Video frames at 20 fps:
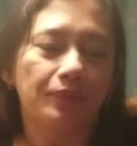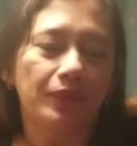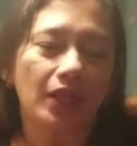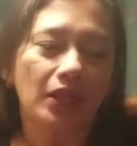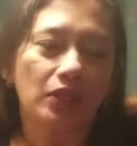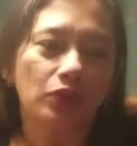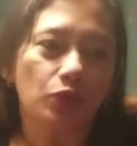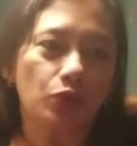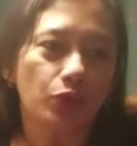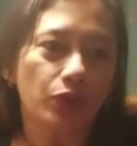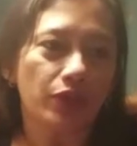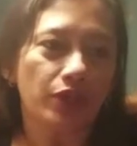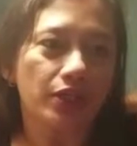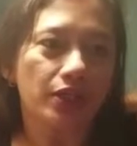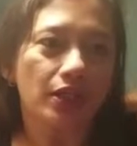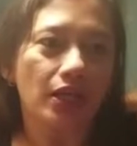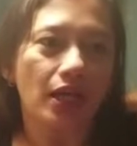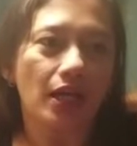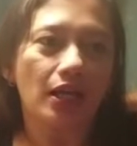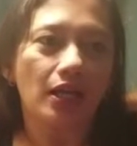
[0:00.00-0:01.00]
At work,
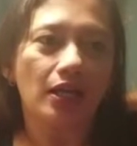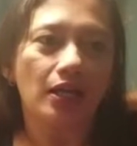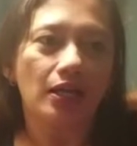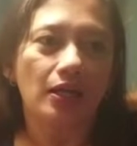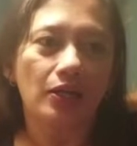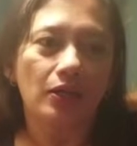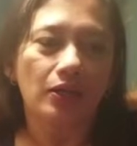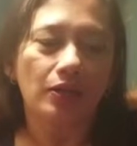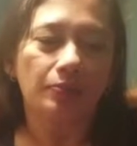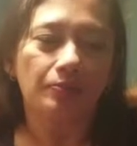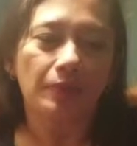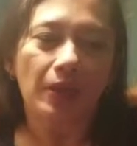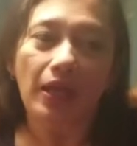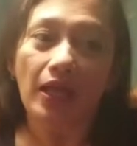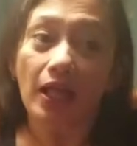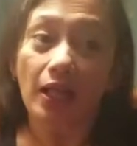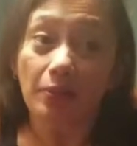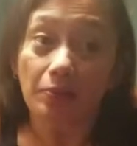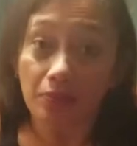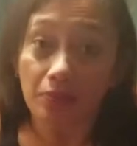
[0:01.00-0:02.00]
I
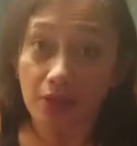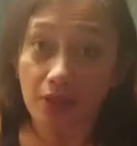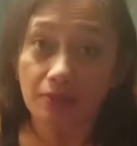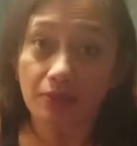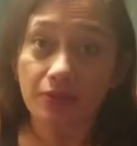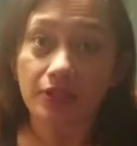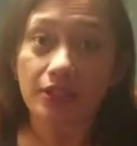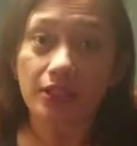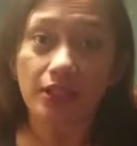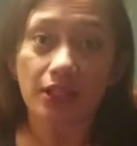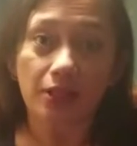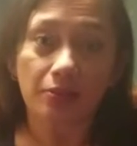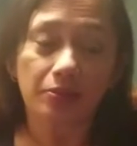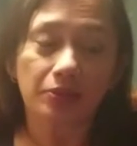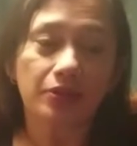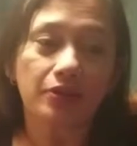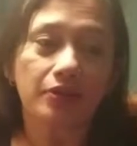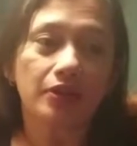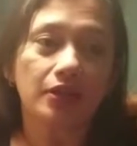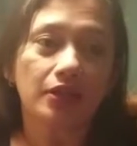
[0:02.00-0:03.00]
help moms in
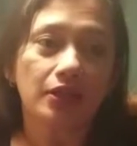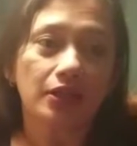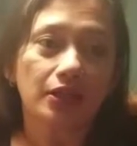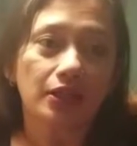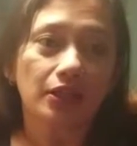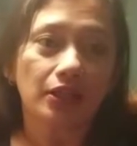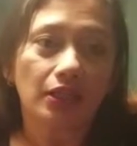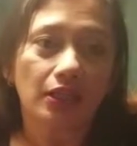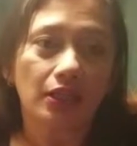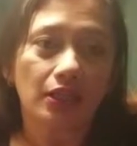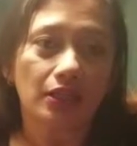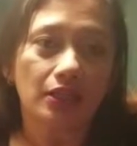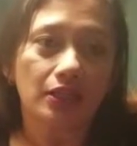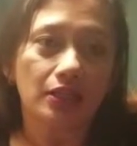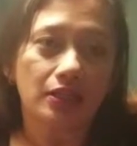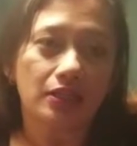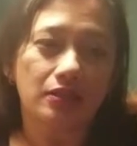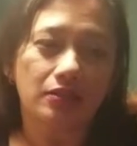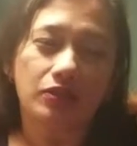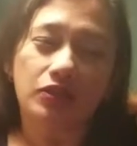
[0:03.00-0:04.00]
labor,
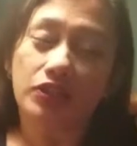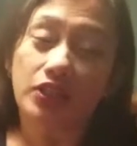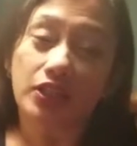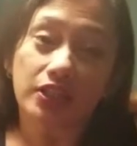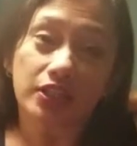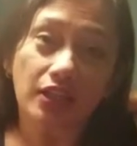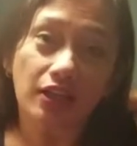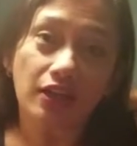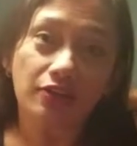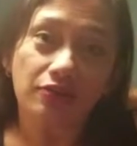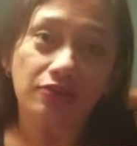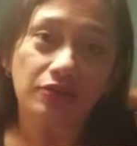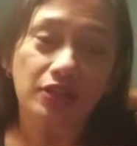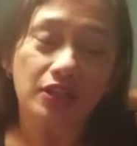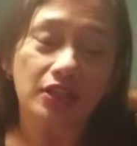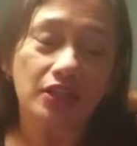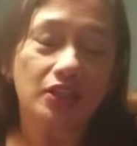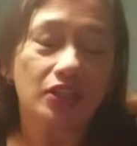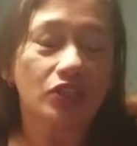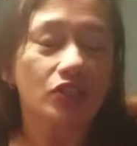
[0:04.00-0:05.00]
start
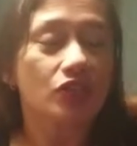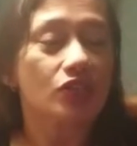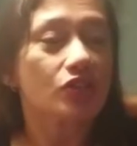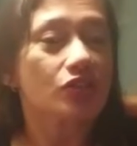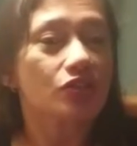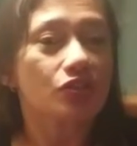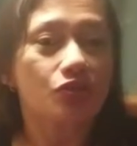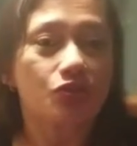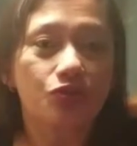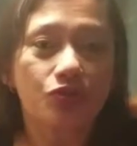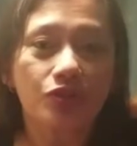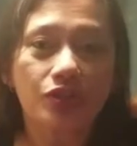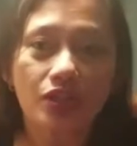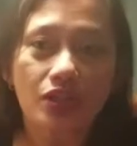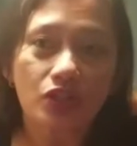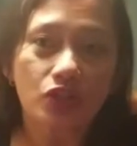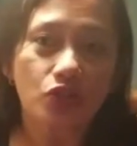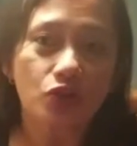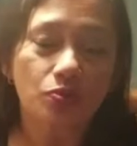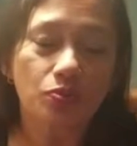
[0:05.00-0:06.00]
IVs,
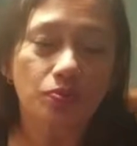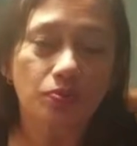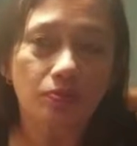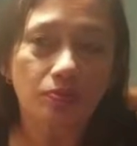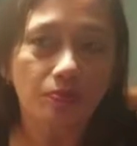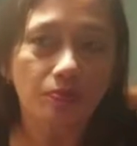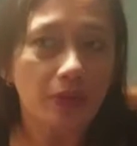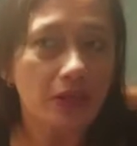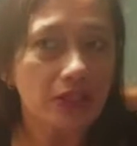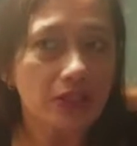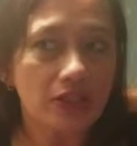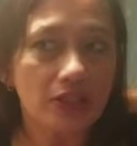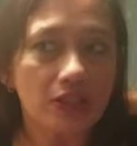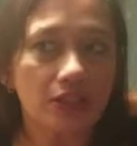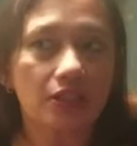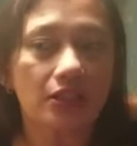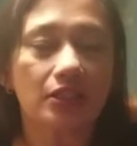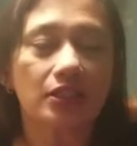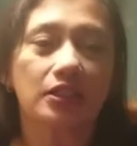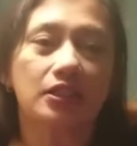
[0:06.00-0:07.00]
triage
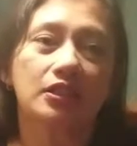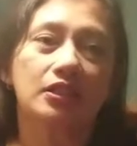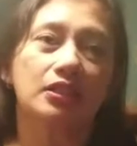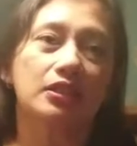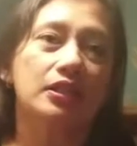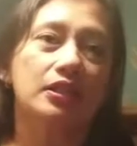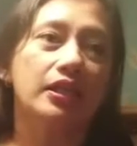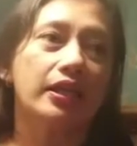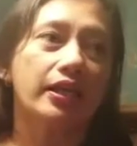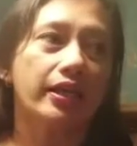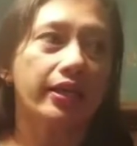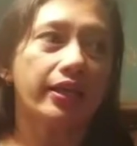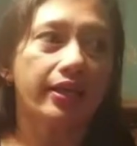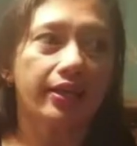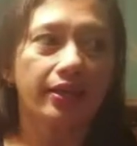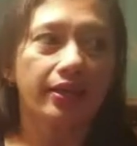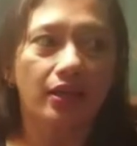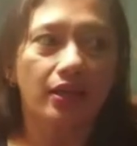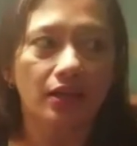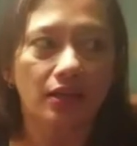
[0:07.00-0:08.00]
patients,
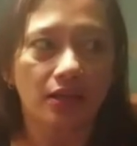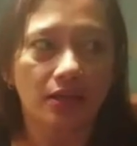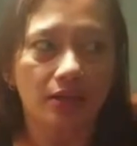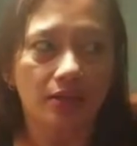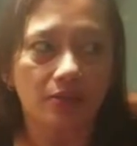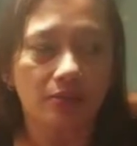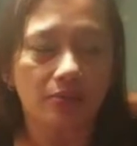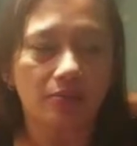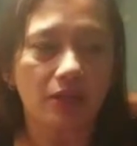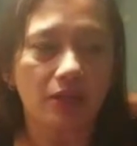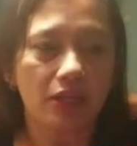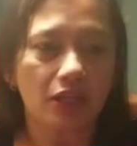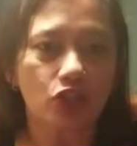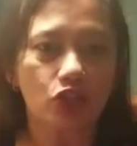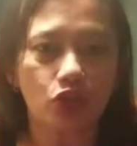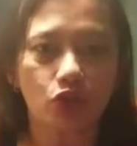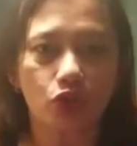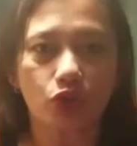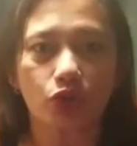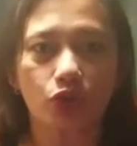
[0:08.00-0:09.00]
like making
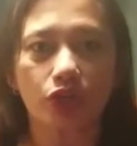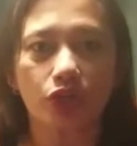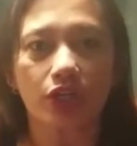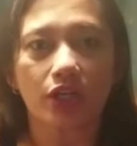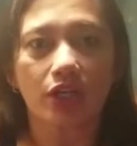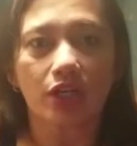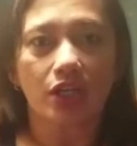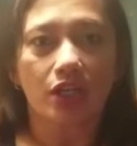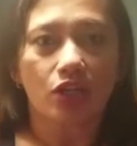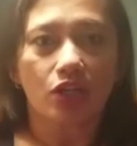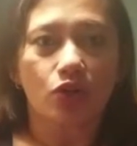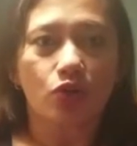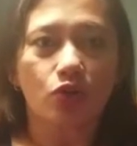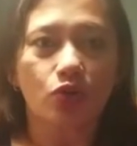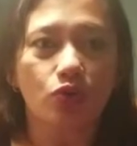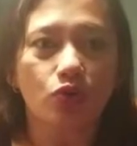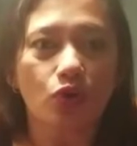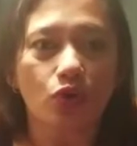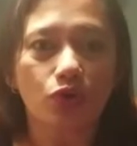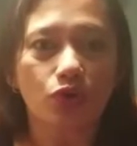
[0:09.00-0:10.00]
sure
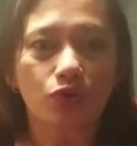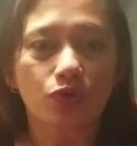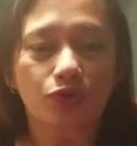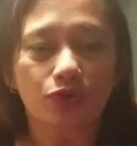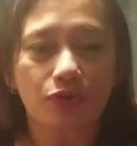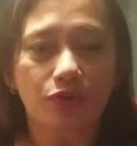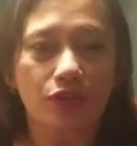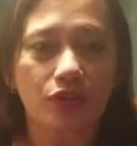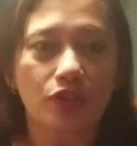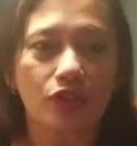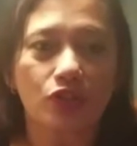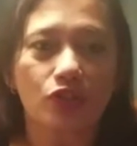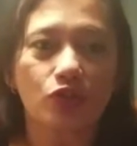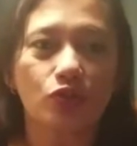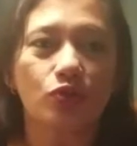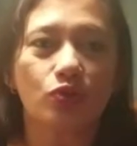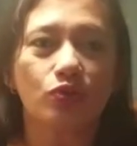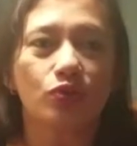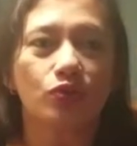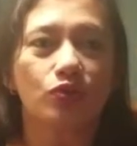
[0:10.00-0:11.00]
who goes first,
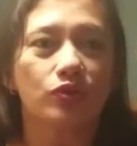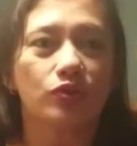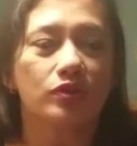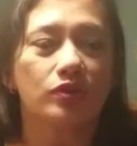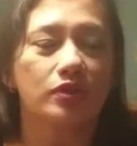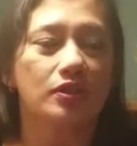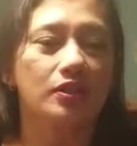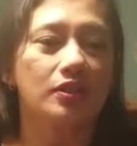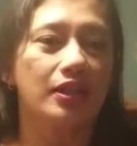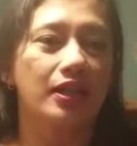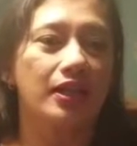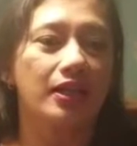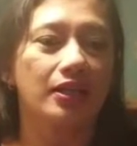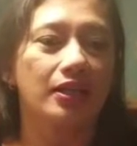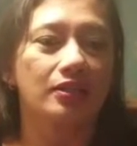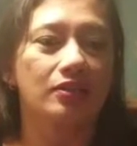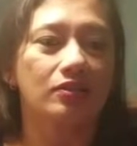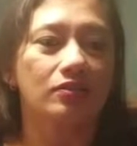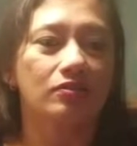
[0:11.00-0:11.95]
who's like